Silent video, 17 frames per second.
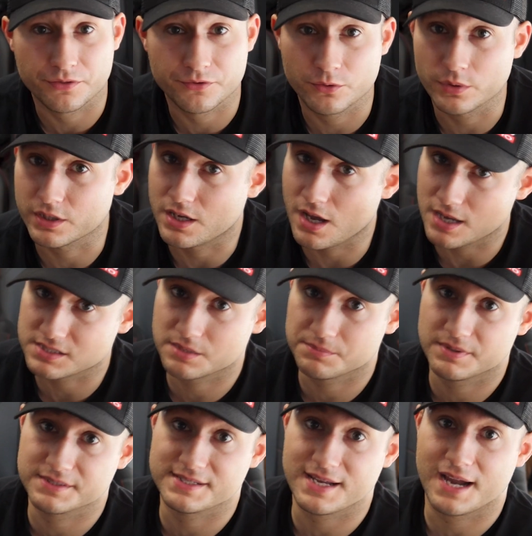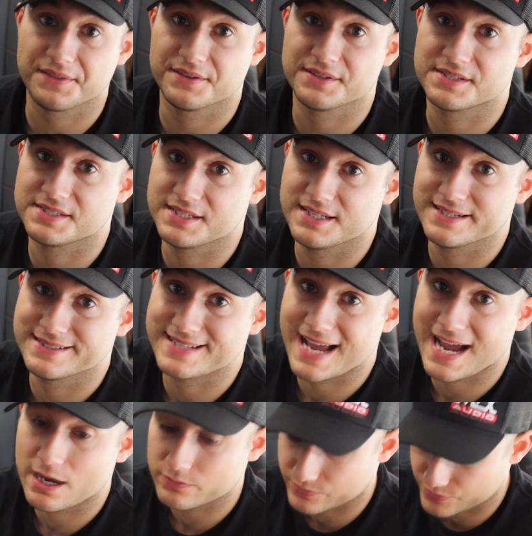through and custom design the seat
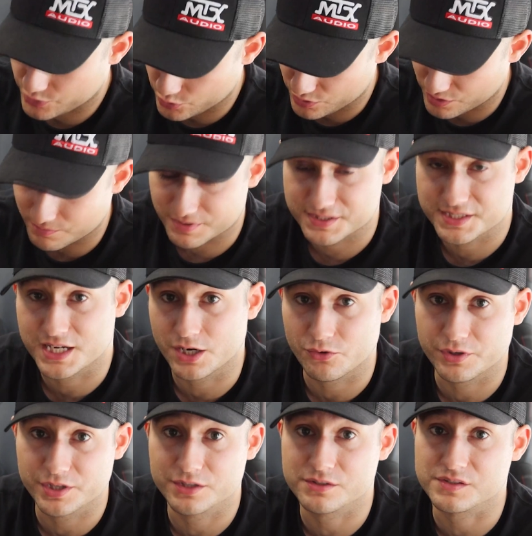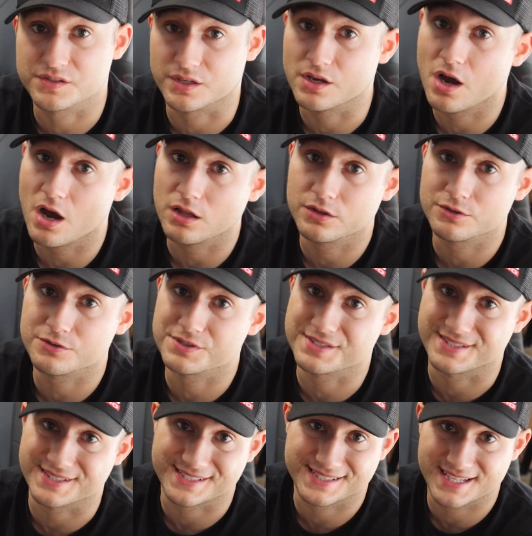down to the materials, the
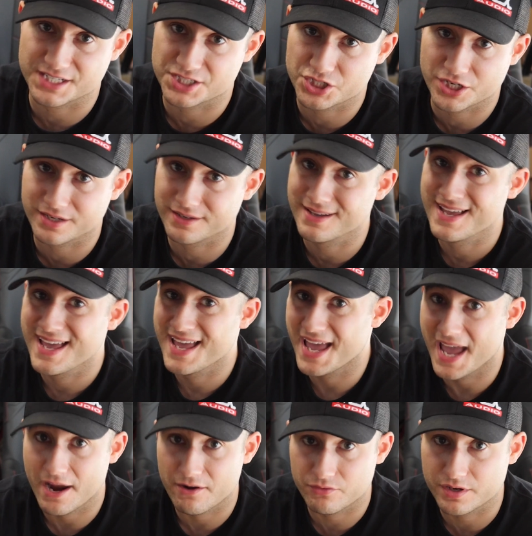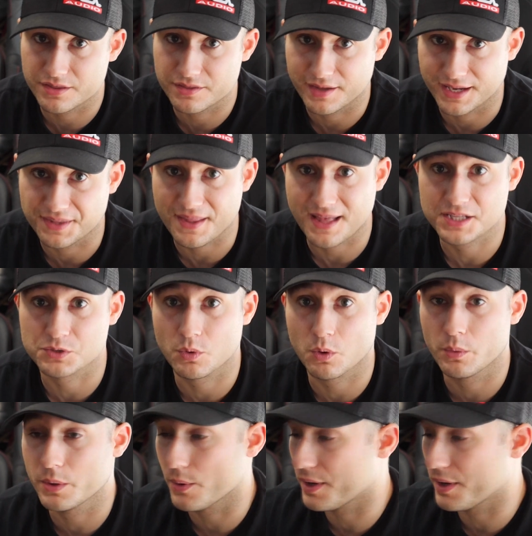colors, the stitching, everything. And that's what we